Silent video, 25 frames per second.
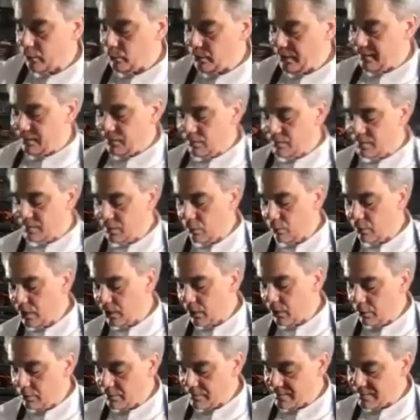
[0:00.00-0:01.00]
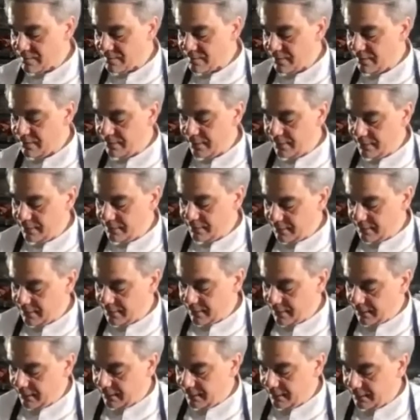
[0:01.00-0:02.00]
did sauerkraut
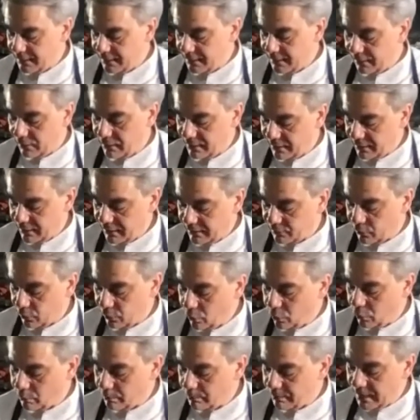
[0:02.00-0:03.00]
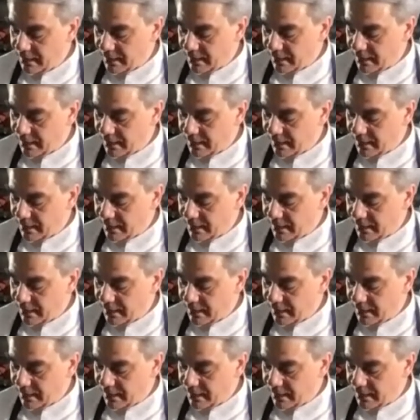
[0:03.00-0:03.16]
at home,